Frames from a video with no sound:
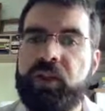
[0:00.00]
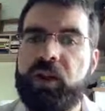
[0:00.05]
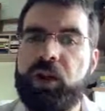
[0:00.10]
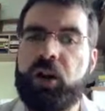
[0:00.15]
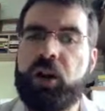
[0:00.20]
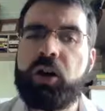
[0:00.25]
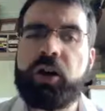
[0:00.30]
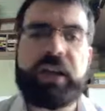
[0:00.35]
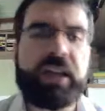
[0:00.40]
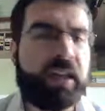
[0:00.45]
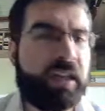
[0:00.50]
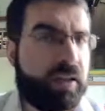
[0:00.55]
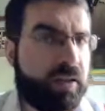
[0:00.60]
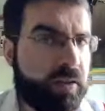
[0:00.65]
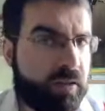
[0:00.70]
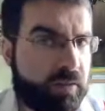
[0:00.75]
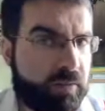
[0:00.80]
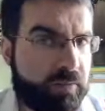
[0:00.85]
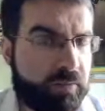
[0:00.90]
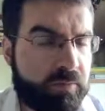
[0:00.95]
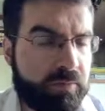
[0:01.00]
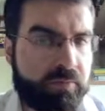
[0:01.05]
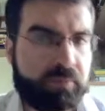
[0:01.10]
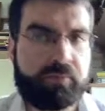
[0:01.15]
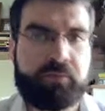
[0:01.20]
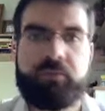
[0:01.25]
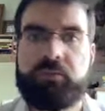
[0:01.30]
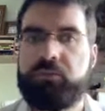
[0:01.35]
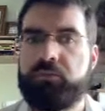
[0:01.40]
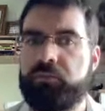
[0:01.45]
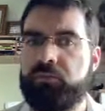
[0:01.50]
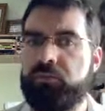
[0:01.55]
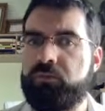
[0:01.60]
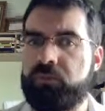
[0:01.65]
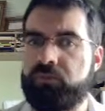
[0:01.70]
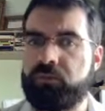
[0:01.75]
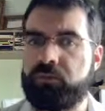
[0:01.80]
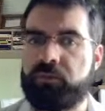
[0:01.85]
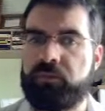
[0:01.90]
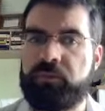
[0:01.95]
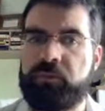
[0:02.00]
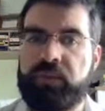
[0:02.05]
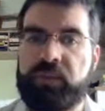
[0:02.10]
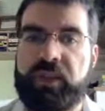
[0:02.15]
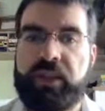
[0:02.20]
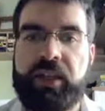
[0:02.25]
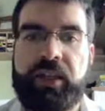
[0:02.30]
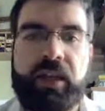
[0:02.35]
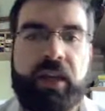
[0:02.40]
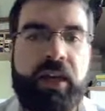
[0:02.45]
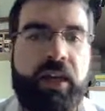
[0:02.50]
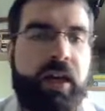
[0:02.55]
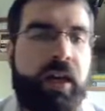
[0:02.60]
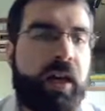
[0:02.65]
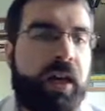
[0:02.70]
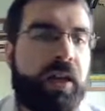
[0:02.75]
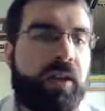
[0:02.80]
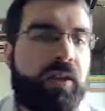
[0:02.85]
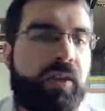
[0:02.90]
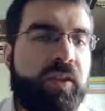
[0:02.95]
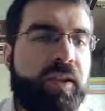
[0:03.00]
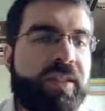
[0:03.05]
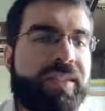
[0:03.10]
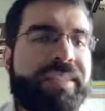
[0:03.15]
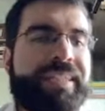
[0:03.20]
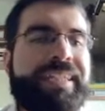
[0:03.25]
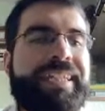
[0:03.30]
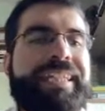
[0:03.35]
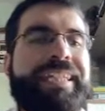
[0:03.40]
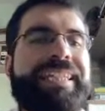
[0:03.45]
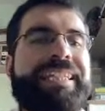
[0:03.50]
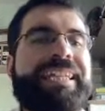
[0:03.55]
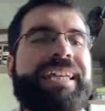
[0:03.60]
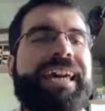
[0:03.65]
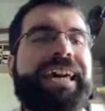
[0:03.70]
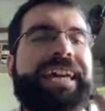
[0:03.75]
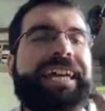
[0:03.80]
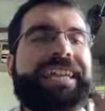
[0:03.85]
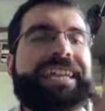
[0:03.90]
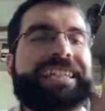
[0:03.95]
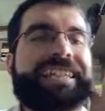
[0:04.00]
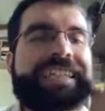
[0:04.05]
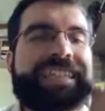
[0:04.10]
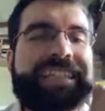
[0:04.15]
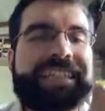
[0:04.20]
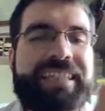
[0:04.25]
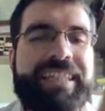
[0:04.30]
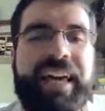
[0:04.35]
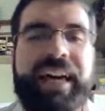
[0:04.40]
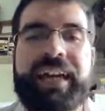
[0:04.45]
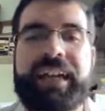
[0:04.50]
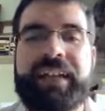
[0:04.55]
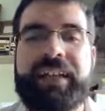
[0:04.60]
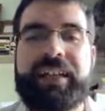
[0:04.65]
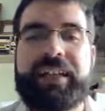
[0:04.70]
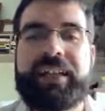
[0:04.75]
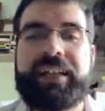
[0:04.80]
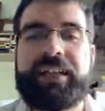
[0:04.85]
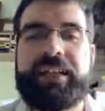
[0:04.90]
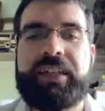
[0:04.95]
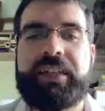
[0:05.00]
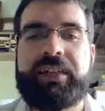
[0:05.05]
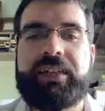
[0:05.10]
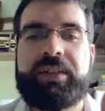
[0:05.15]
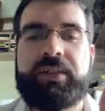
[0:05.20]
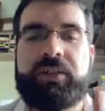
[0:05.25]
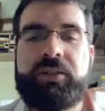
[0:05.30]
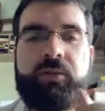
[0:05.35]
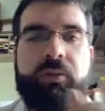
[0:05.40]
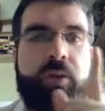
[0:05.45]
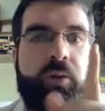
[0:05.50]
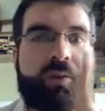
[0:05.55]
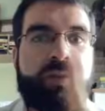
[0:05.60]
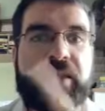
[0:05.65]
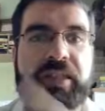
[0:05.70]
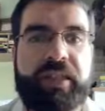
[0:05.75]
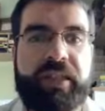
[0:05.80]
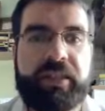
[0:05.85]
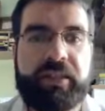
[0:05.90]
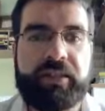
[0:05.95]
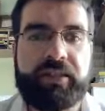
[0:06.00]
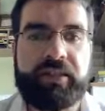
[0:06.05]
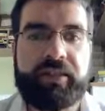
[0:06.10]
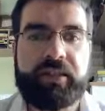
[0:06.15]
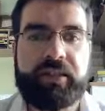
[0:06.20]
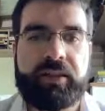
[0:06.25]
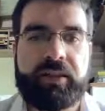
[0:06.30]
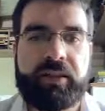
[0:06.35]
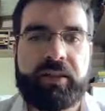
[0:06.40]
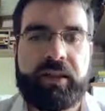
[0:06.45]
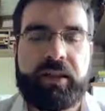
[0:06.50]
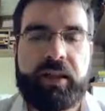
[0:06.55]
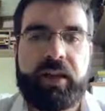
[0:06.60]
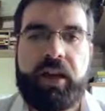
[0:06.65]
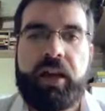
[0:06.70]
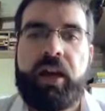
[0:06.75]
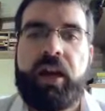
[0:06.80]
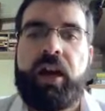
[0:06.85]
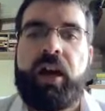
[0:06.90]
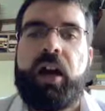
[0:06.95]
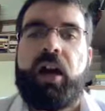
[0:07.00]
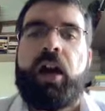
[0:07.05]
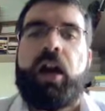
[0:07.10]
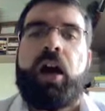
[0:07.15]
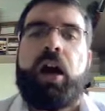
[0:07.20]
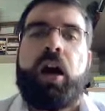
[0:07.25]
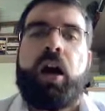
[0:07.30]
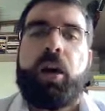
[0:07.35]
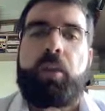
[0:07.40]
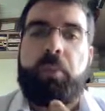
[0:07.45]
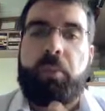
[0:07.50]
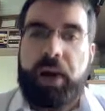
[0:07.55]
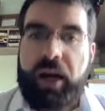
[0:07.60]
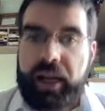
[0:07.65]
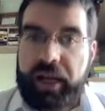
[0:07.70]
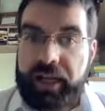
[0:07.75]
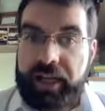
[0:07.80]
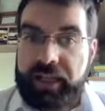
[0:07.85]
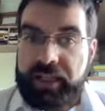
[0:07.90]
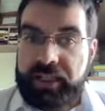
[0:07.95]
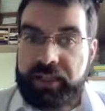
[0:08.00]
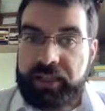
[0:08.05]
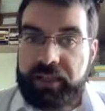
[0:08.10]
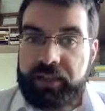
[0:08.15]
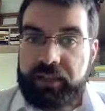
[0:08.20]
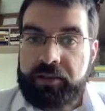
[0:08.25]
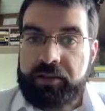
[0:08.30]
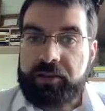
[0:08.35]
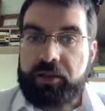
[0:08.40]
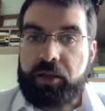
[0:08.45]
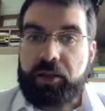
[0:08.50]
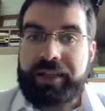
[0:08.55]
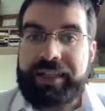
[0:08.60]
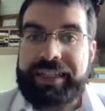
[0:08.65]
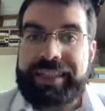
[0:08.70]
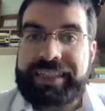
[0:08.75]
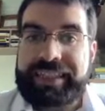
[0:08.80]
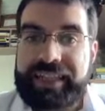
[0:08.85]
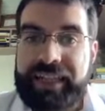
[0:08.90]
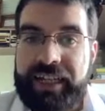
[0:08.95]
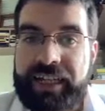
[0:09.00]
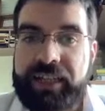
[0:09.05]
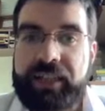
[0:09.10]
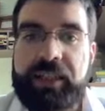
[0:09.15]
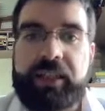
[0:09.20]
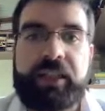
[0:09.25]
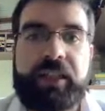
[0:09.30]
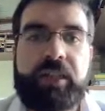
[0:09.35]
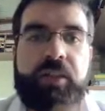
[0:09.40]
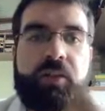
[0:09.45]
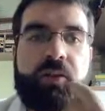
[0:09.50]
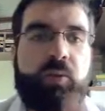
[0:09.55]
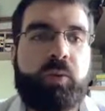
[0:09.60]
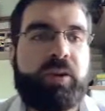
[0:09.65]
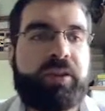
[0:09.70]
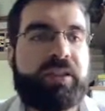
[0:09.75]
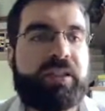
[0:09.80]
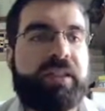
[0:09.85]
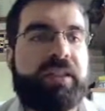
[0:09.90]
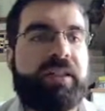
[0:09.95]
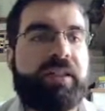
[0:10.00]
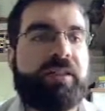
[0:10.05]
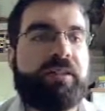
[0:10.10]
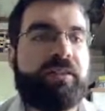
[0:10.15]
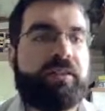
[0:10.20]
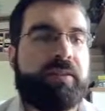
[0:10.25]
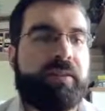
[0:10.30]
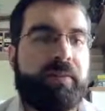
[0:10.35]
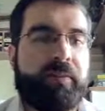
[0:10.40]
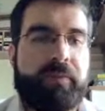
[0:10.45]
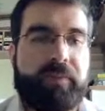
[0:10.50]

are here? Hmm. This is exactly what was needed. My ideas are exactly what's needed.